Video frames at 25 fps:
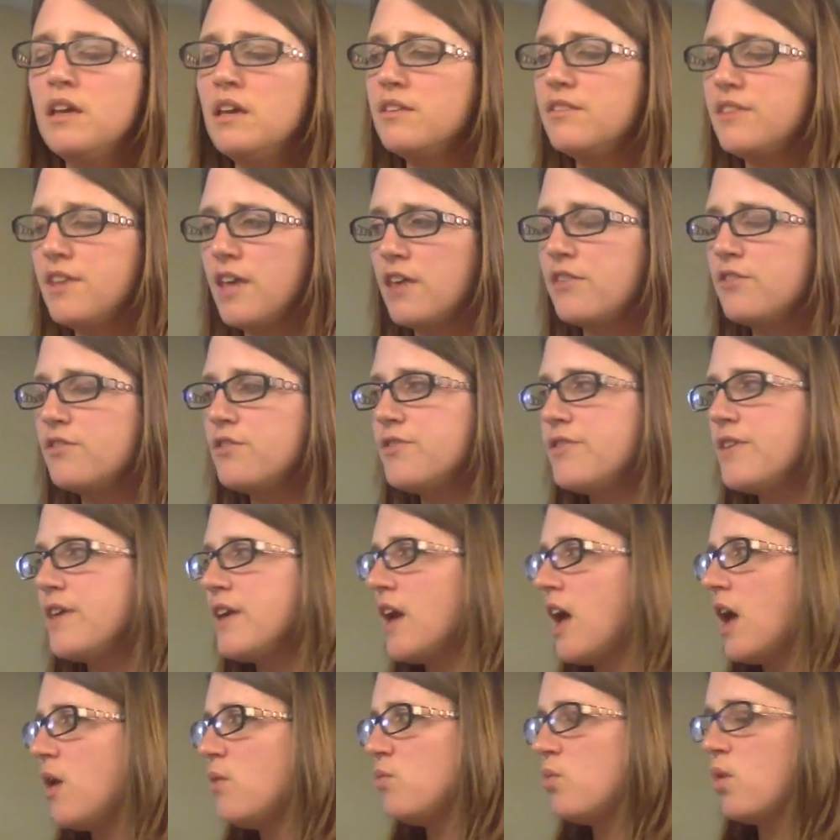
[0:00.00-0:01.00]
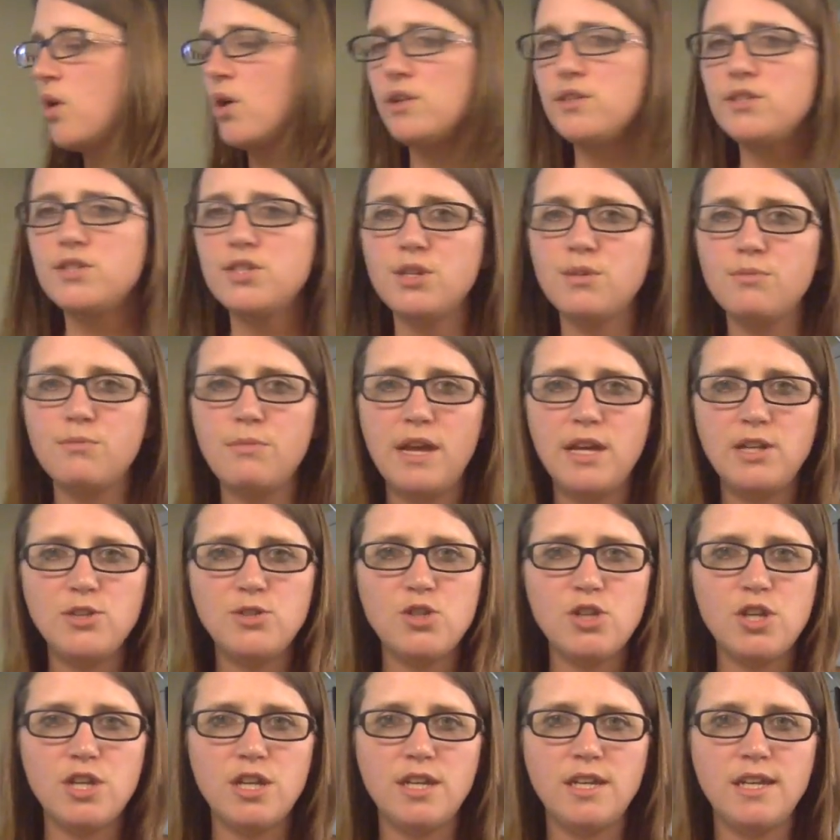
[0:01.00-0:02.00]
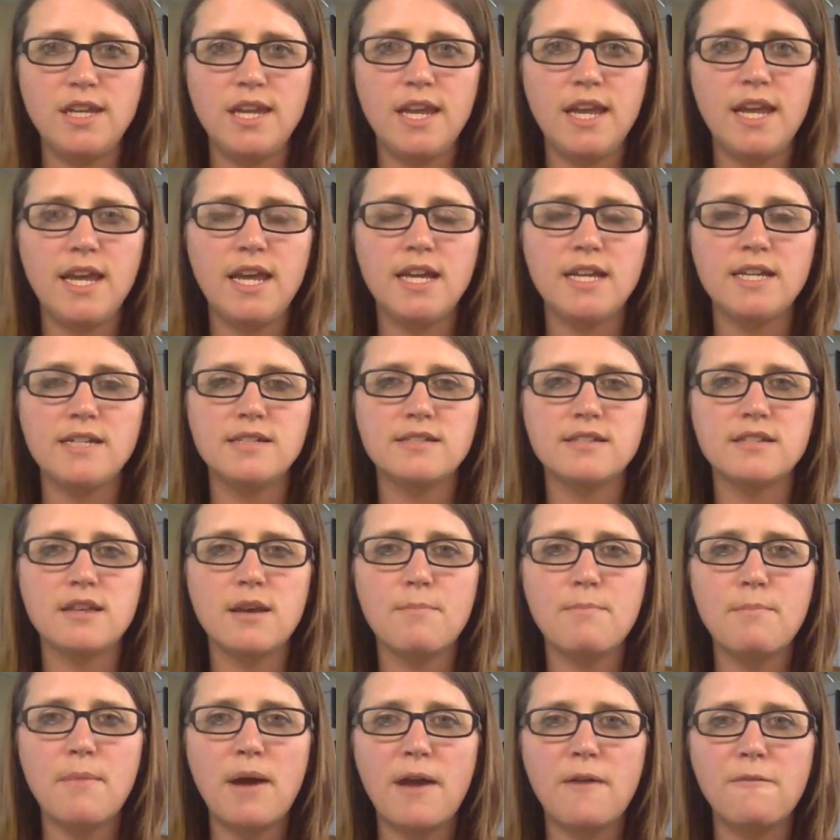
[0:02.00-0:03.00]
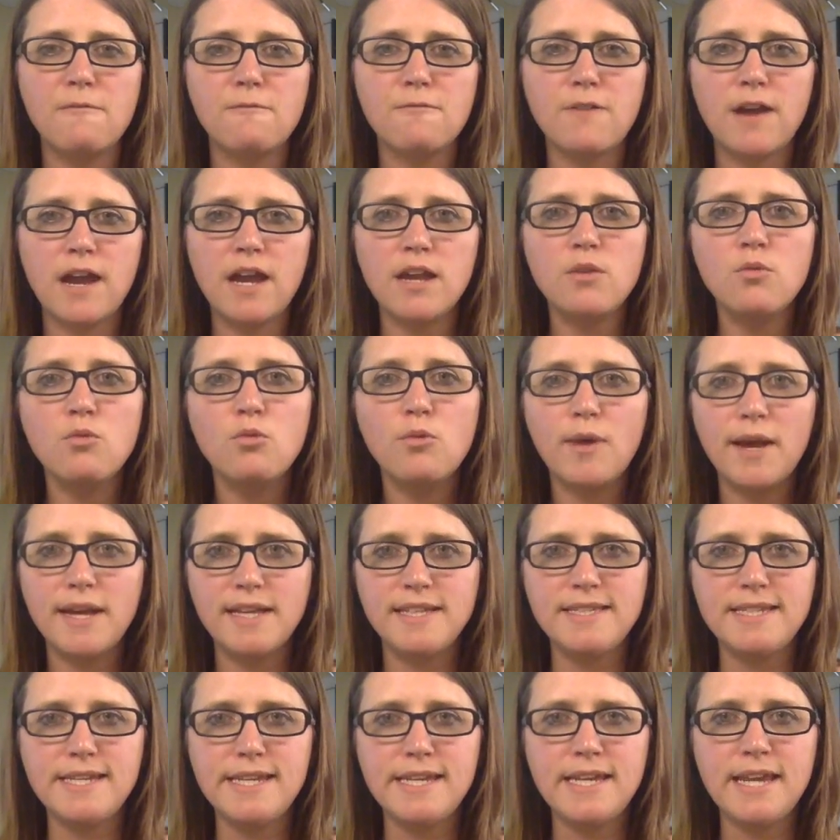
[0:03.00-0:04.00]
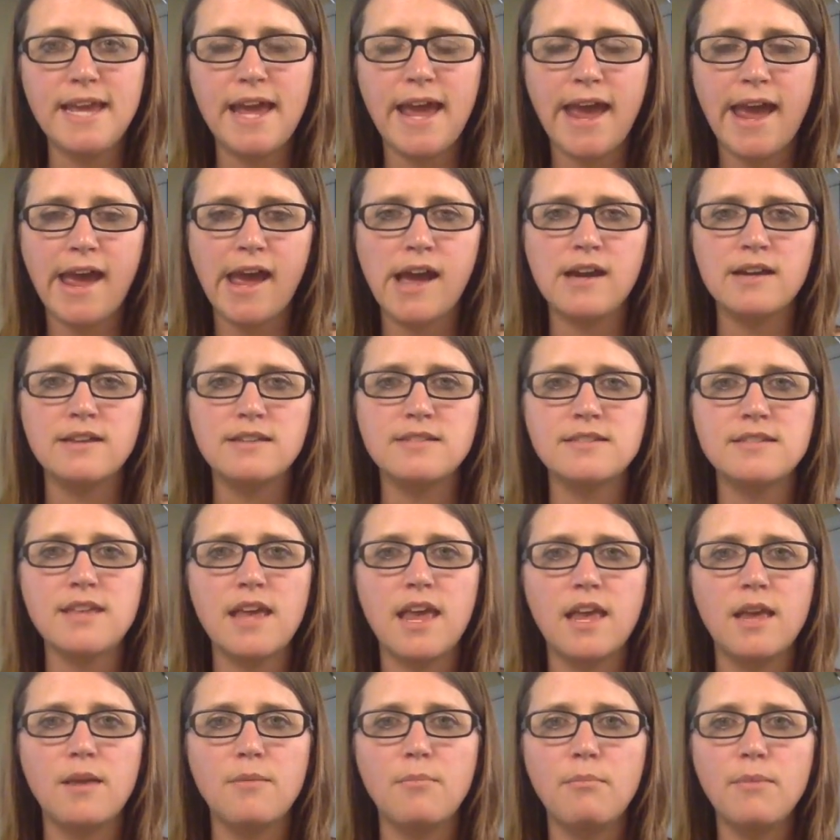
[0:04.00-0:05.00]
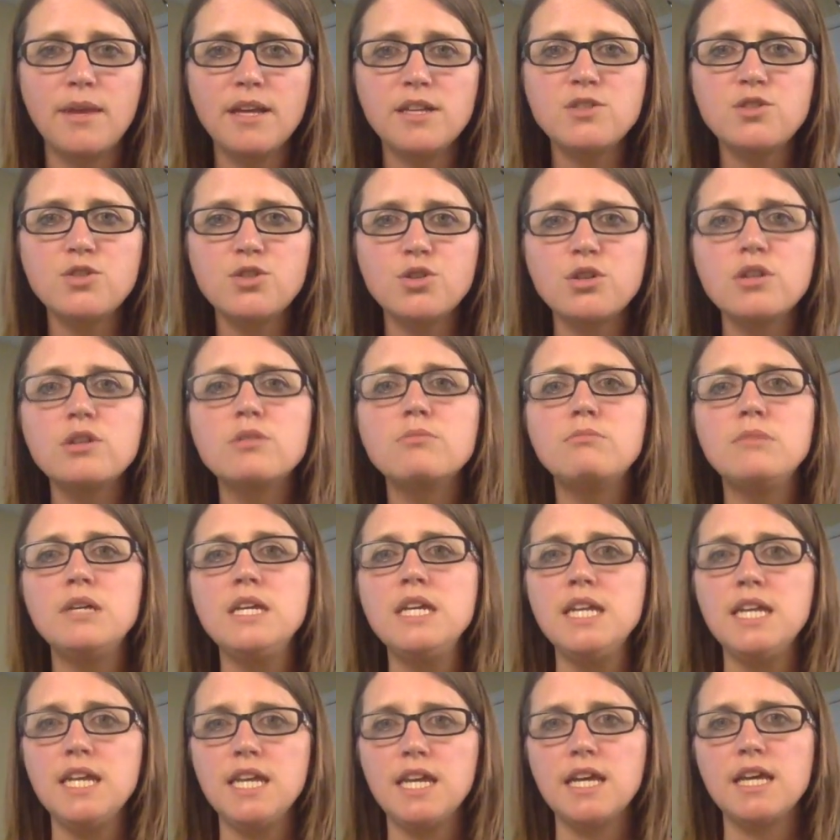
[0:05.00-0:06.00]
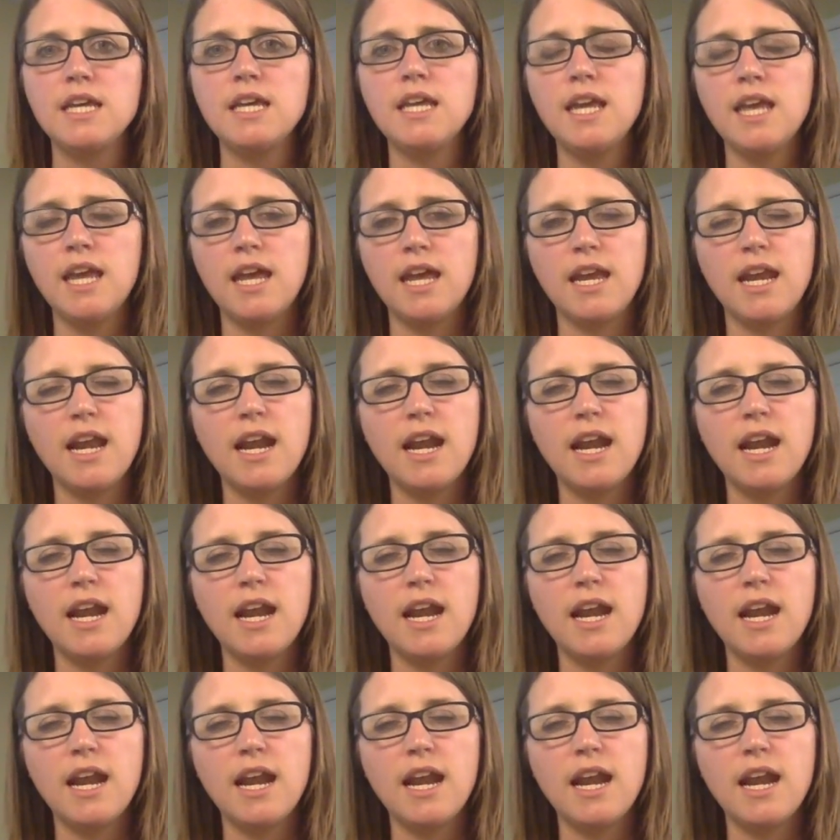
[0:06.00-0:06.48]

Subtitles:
The other thing I want to mention is my friend Wendy has a Mix Your Media kit.